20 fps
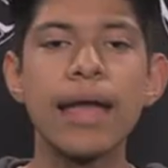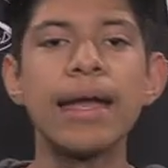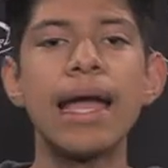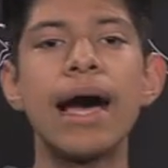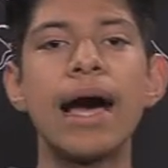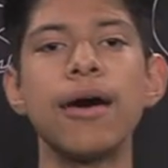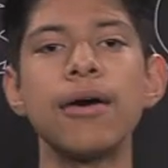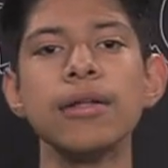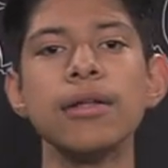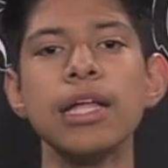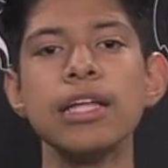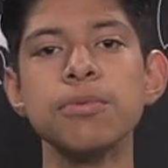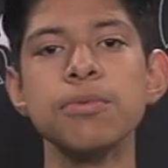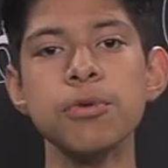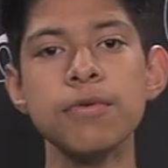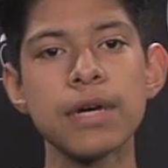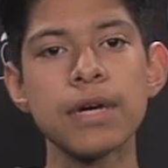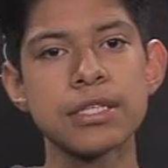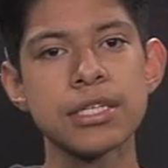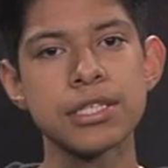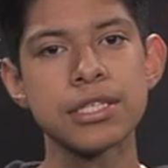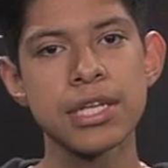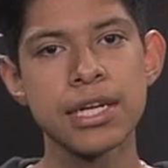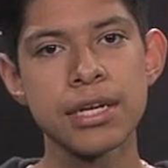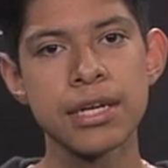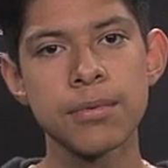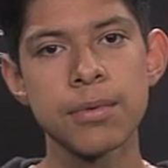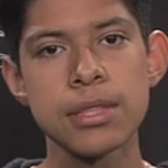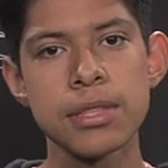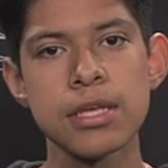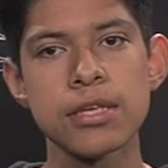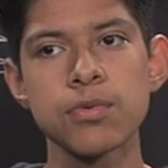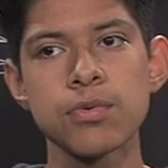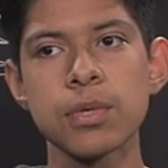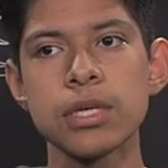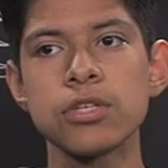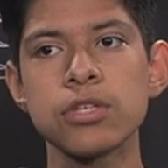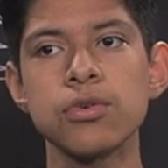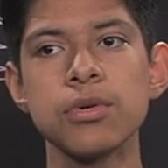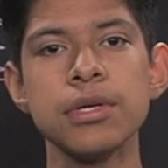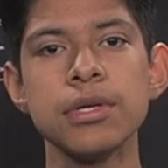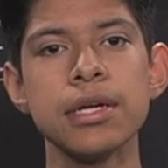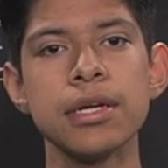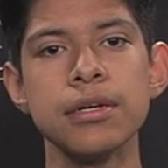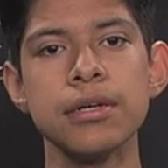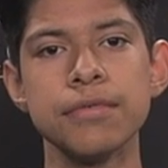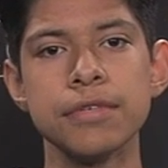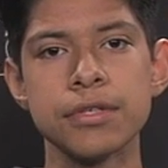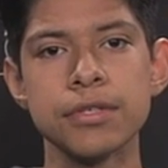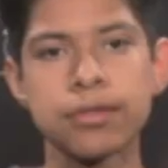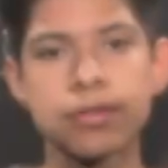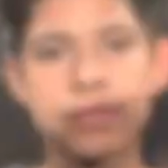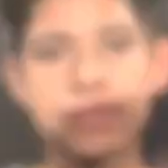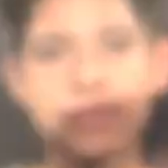Now, let's move on to Jaden with this week's student interviews.